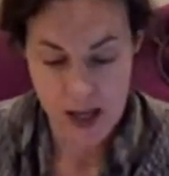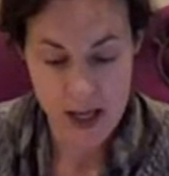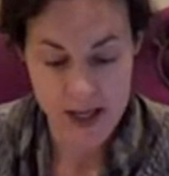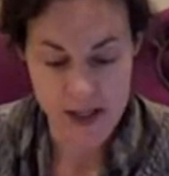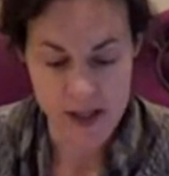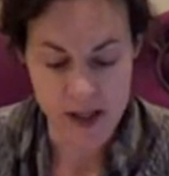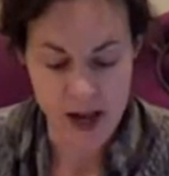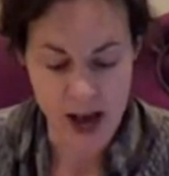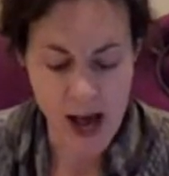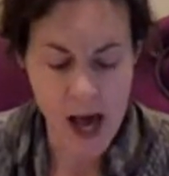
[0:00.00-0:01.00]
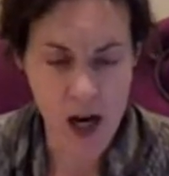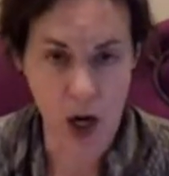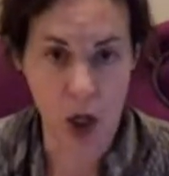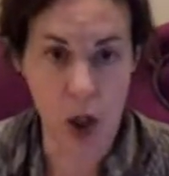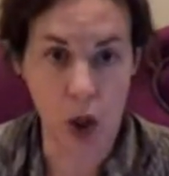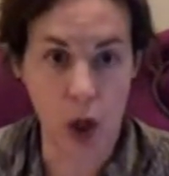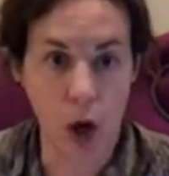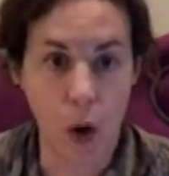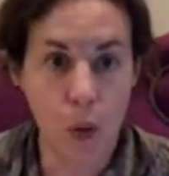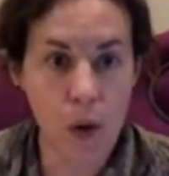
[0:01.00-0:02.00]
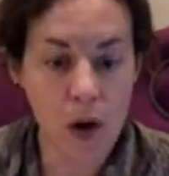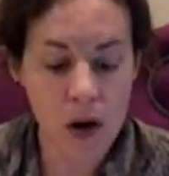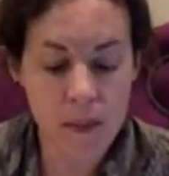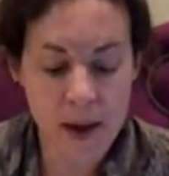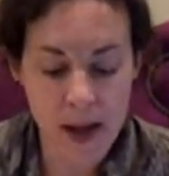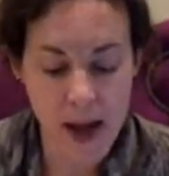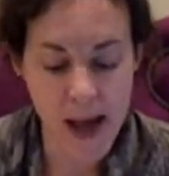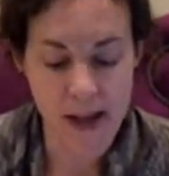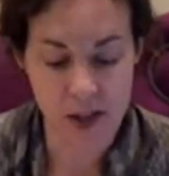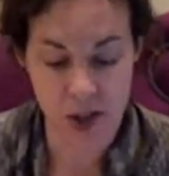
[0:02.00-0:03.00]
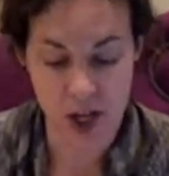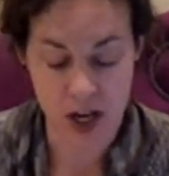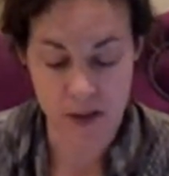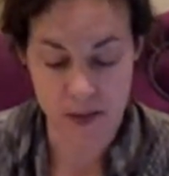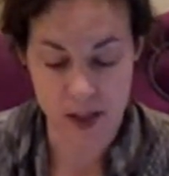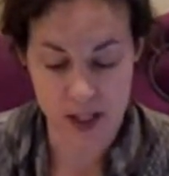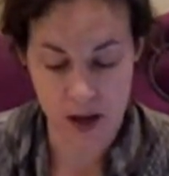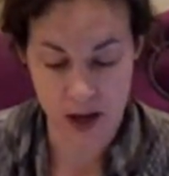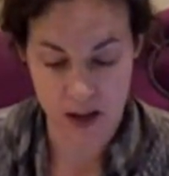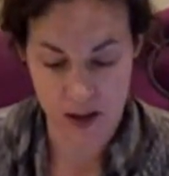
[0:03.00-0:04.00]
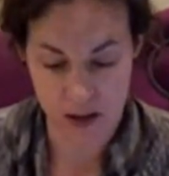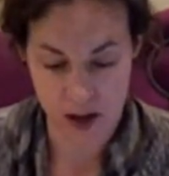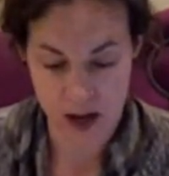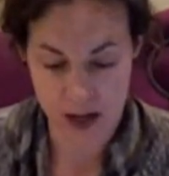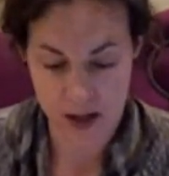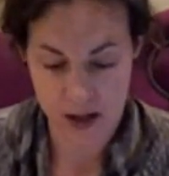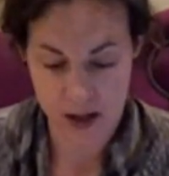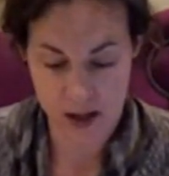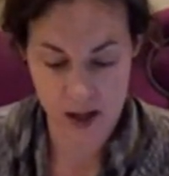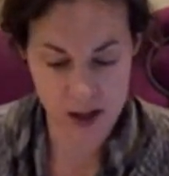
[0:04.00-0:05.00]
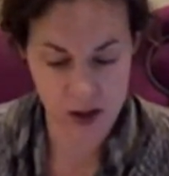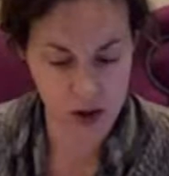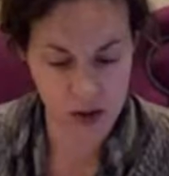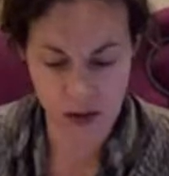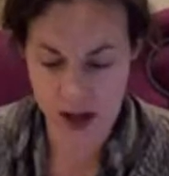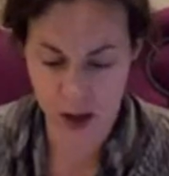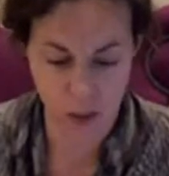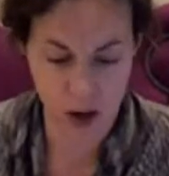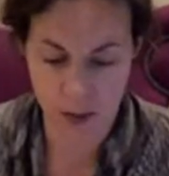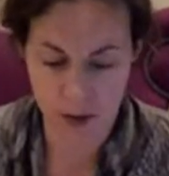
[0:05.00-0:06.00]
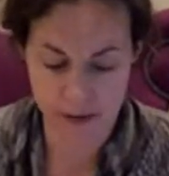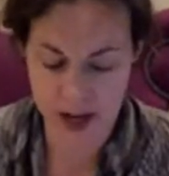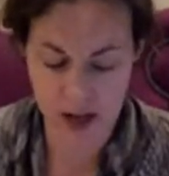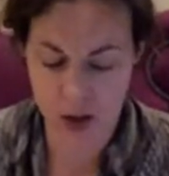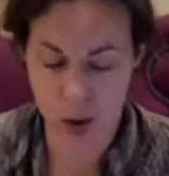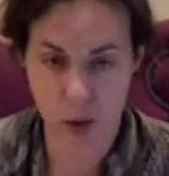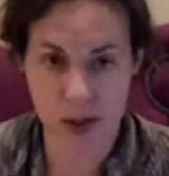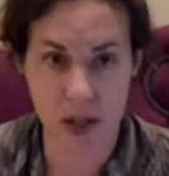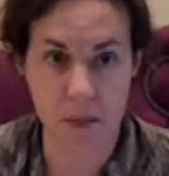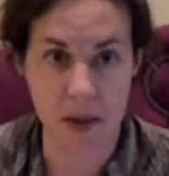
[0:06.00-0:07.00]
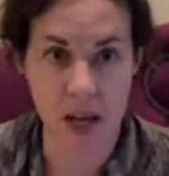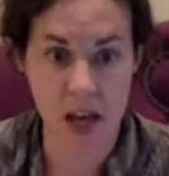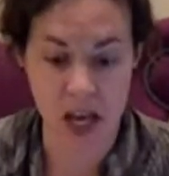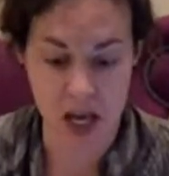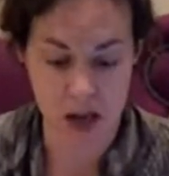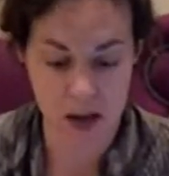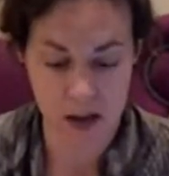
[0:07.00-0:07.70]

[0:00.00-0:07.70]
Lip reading: "Is that a glowworm?" asked James, staring at the light. "It doesn't look like a worm of any sort to me."